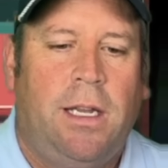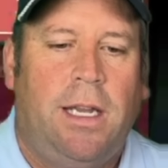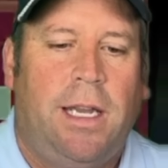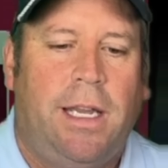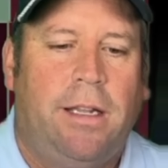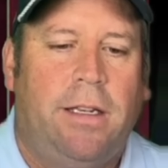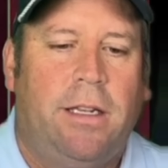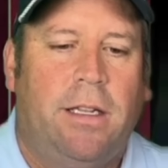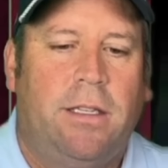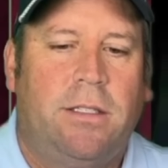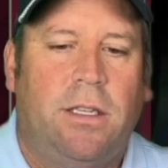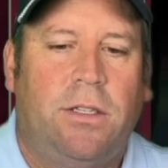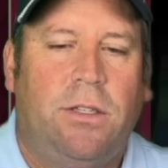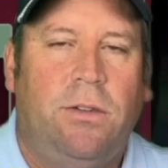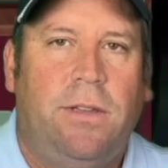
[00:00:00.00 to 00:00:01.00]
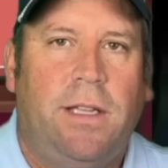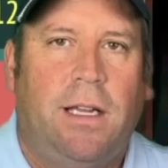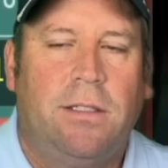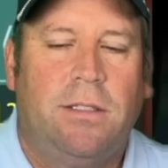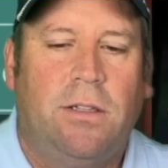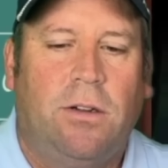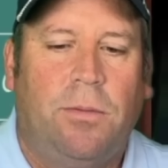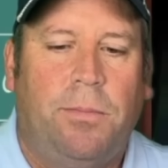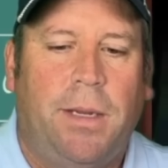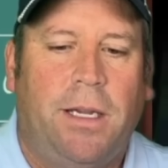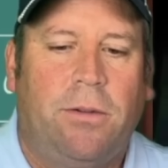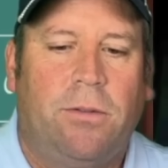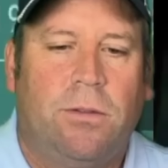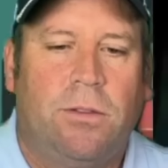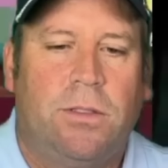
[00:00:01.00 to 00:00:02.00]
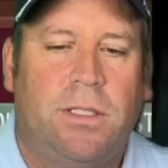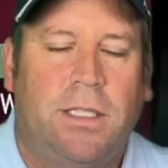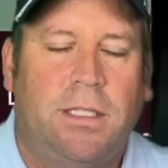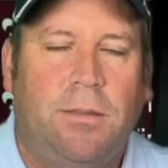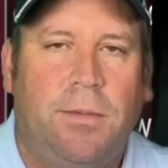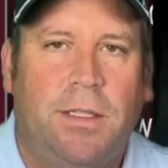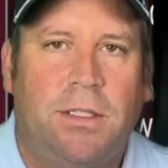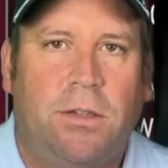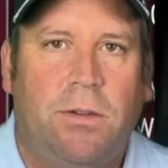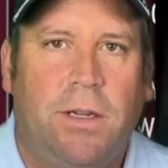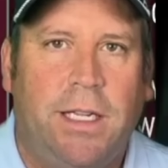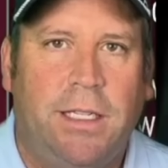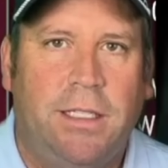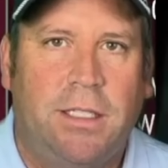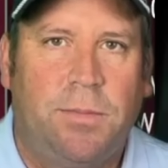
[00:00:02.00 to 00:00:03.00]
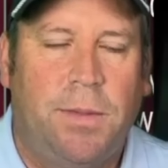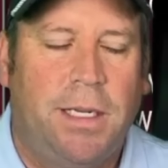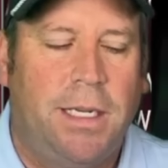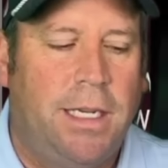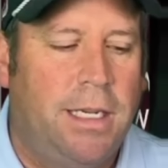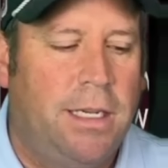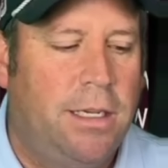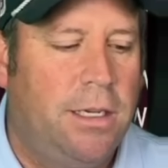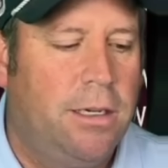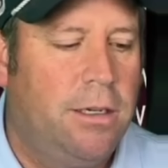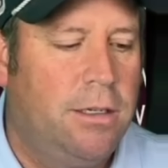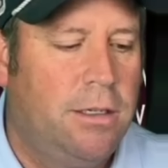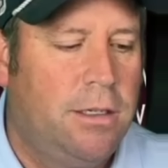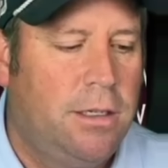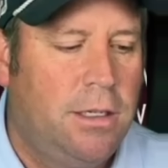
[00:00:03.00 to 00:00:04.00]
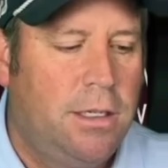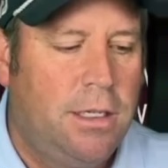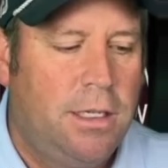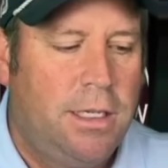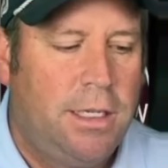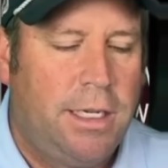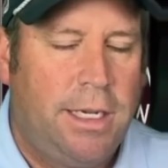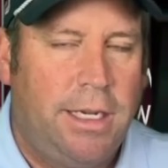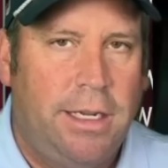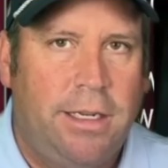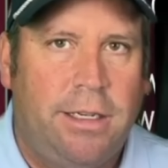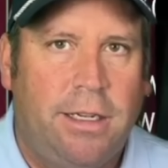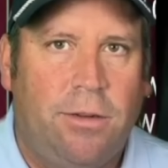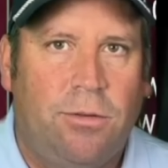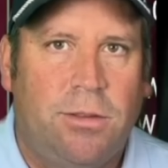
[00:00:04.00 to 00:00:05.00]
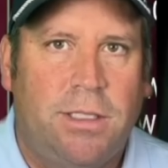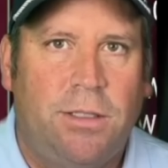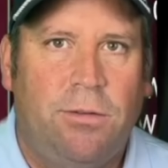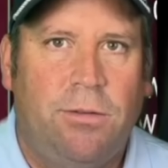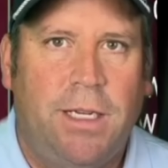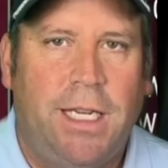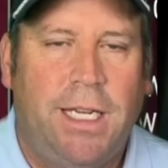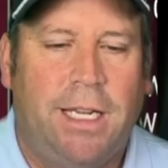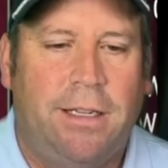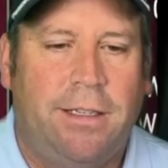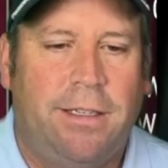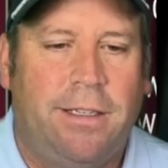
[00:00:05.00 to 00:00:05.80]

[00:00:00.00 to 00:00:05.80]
And that's a $2,000 bankroll system. Let's go ahead and spin again here. And uh, we'll see what we get.